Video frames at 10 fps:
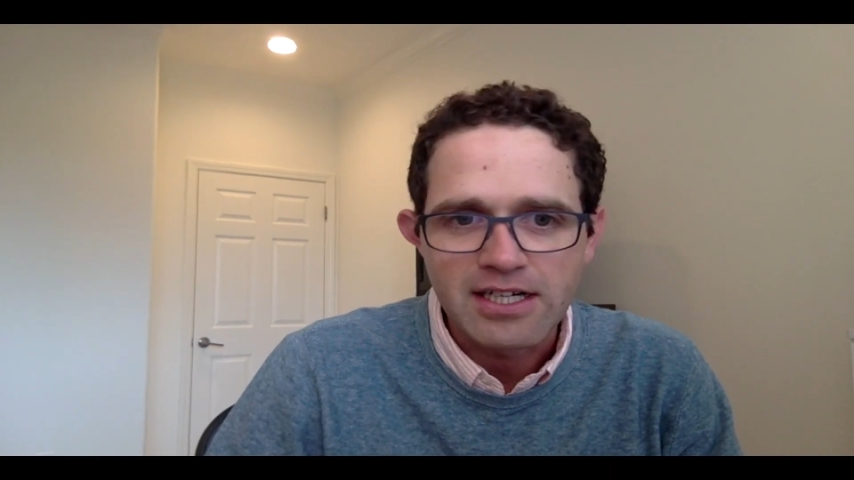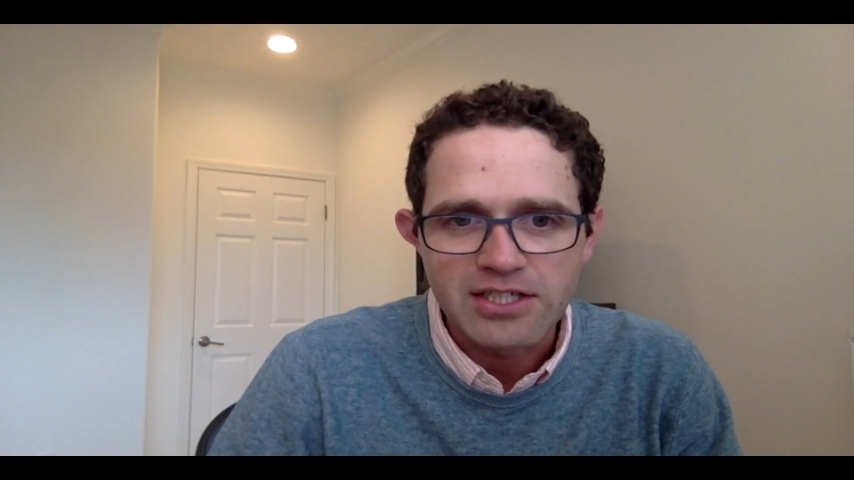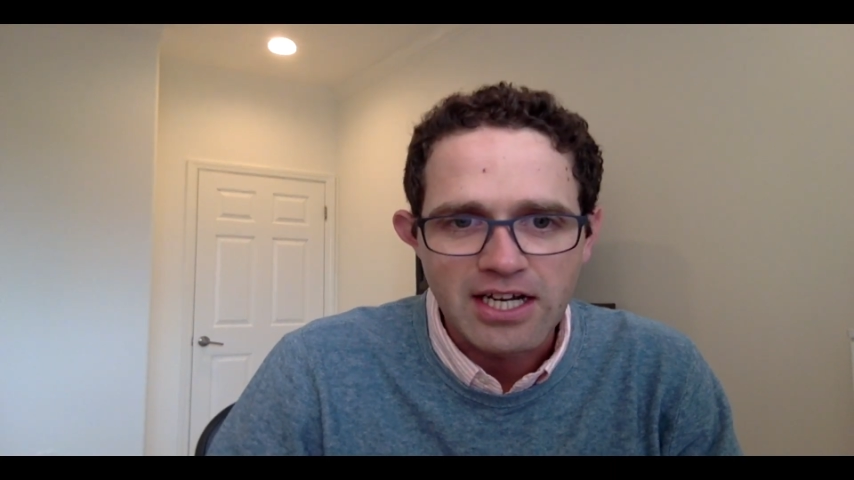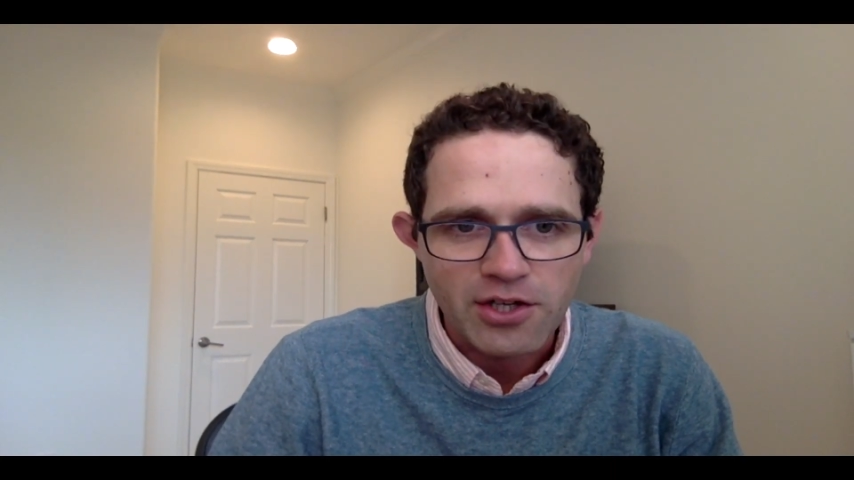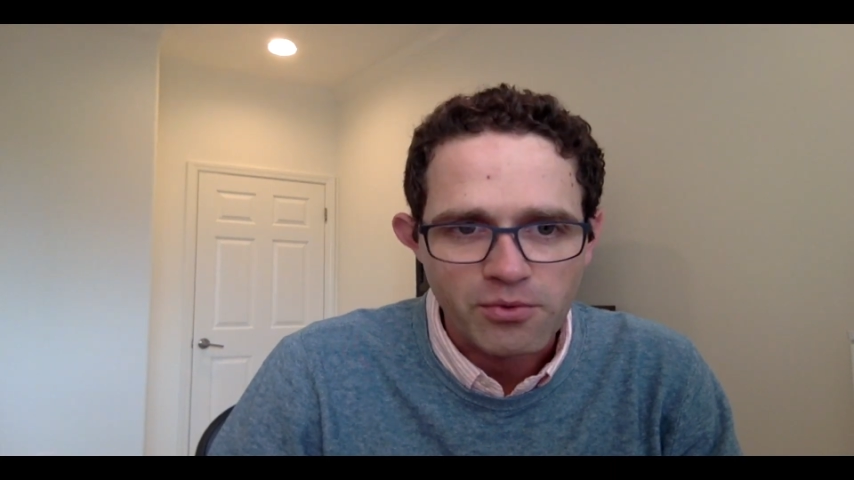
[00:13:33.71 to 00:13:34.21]
is
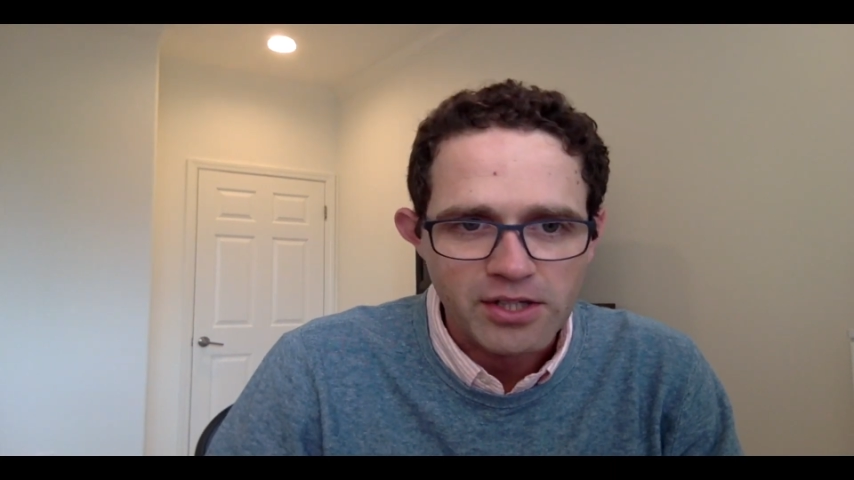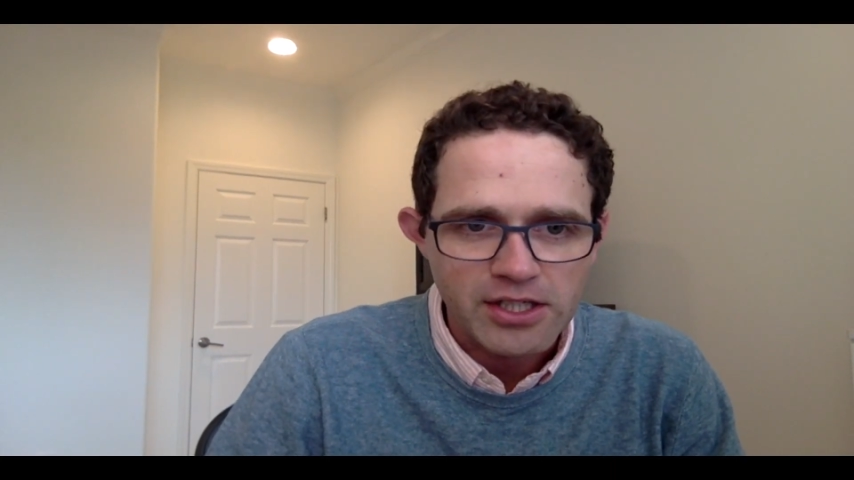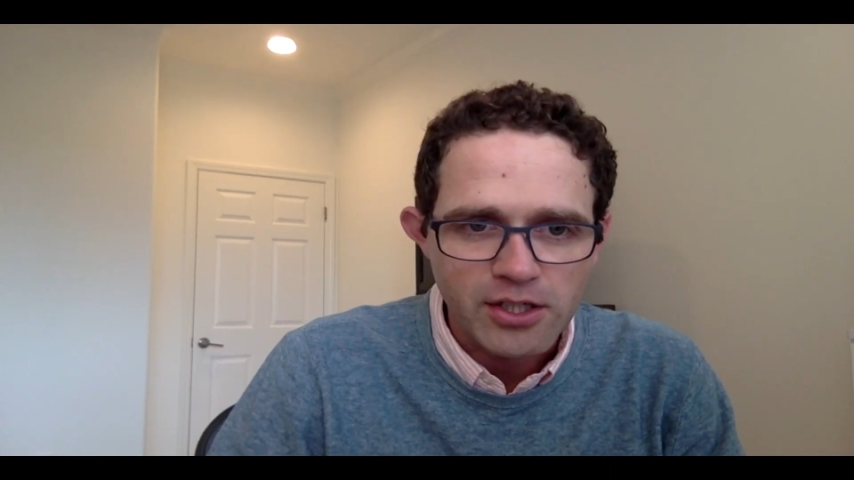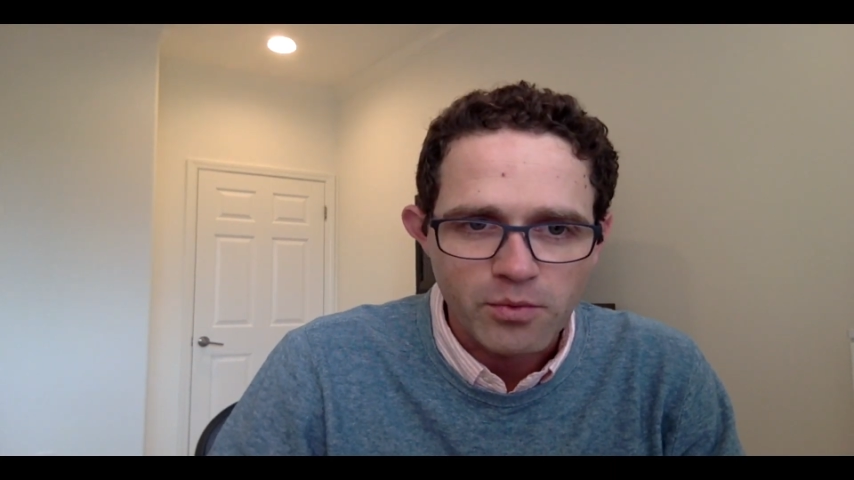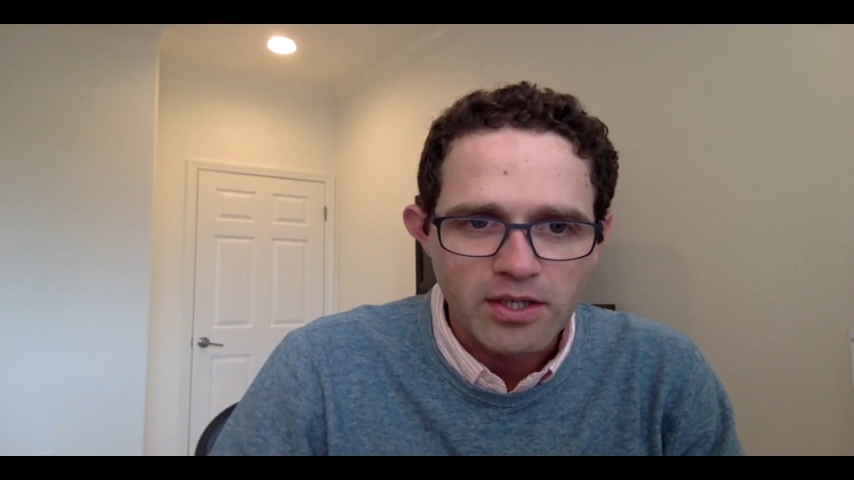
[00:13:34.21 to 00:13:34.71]
another really
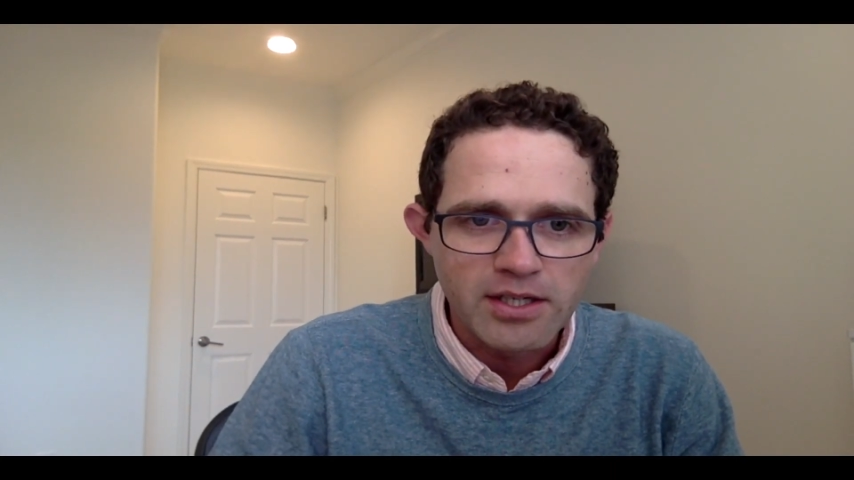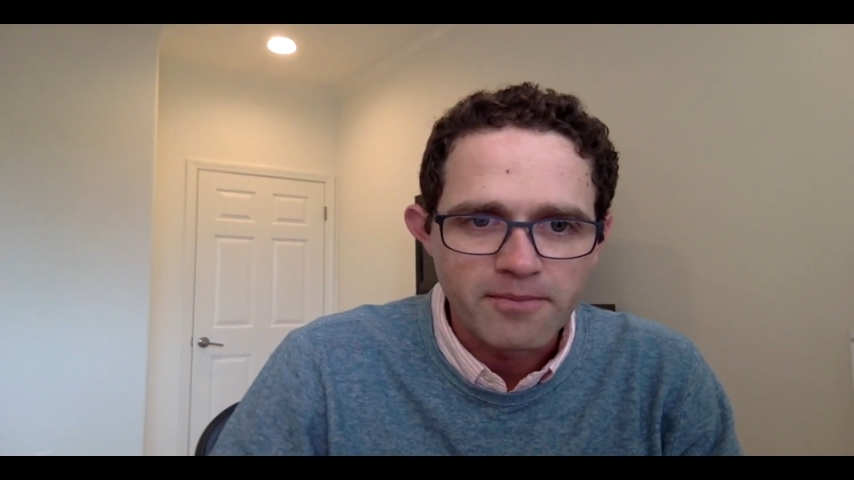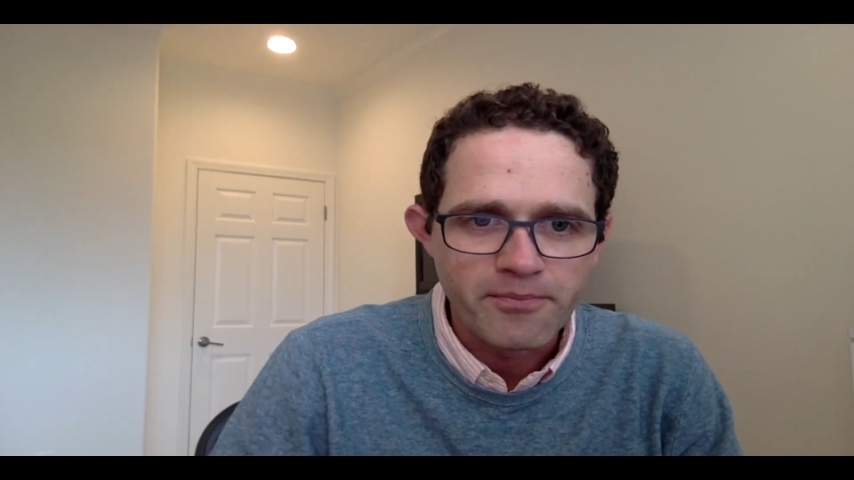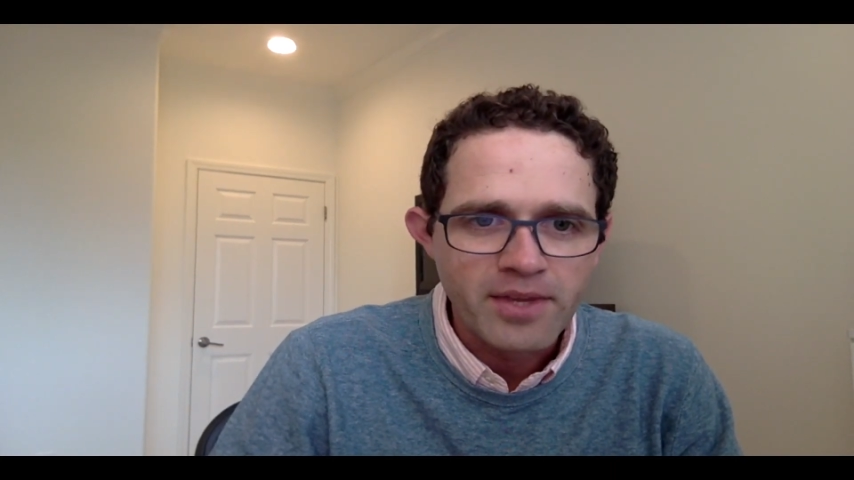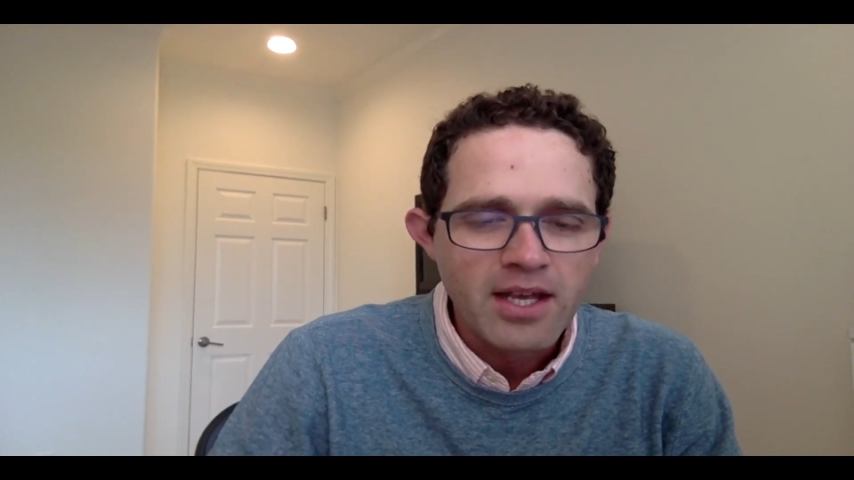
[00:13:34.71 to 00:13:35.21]
good
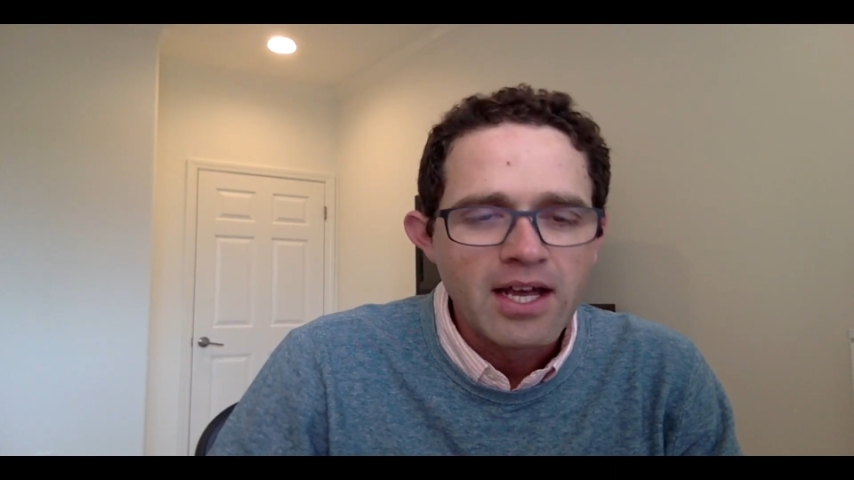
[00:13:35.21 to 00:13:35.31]
one.